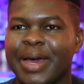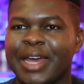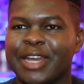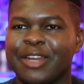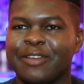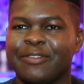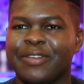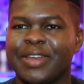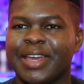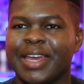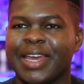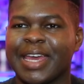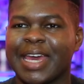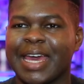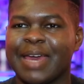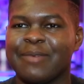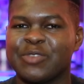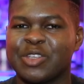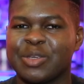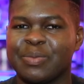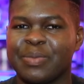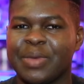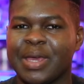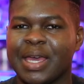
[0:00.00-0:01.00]
My head of year
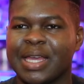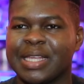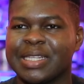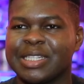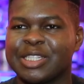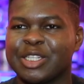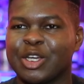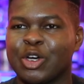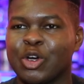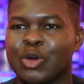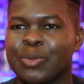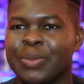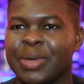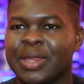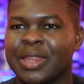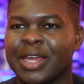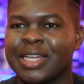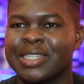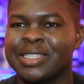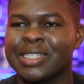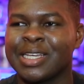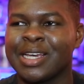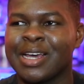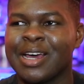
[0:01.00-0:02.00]
came to me and told me
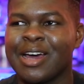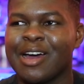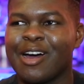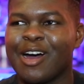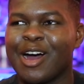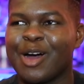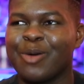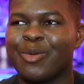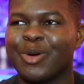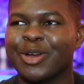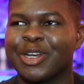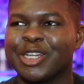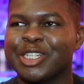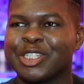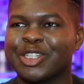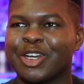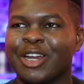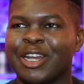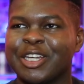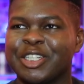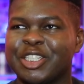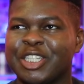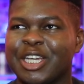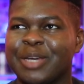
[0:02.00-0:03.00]
that I won a
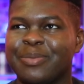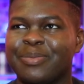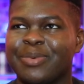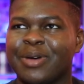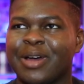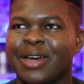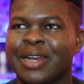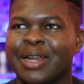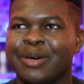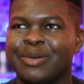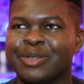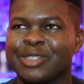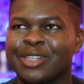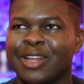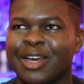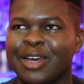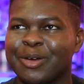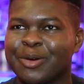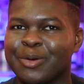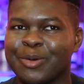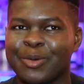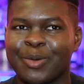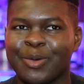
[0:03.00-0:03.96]
scholarship, and I was like,